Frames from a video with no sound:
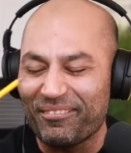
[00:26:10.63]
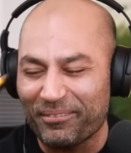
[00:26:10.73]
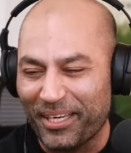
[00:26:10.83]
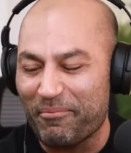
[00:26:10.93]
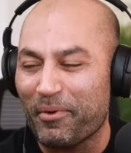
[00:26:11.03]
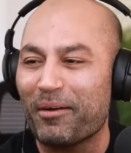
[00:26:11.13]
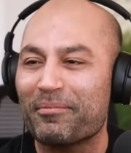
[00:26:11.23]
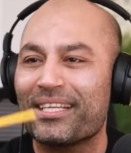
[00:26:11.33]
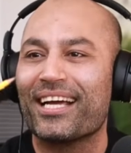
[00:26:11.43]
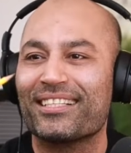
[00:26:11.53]
My mom
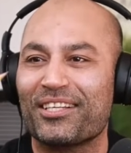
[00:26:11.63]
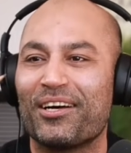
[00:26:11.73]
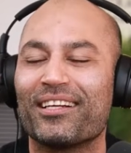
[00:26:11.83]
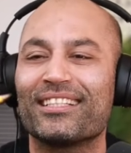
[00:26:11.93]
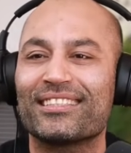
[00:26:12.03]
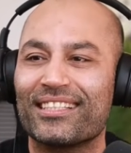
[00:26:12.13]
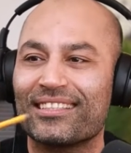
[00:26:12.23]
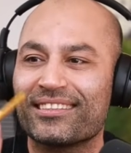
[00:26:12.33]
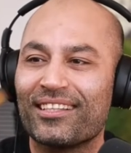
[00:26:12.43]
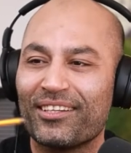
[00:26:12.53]
tags on and
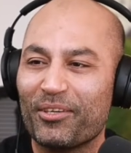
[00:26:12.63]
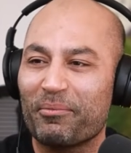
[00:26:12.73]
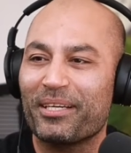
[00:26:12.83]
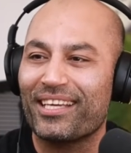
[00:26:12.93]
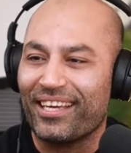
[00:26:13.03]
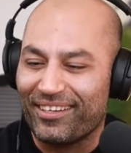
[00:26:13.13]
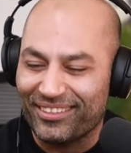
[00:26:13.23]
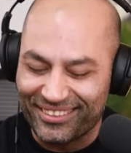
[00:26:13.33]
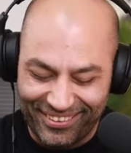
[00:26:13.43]
says, nobody cares.